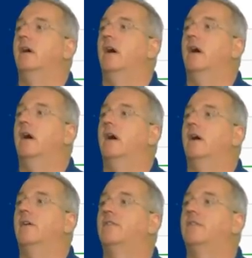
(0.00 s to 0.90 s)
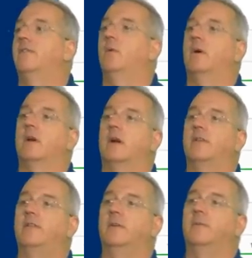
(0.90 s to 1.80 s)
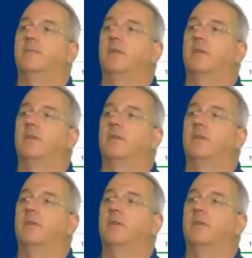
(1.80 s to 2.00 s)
uh, server one R two.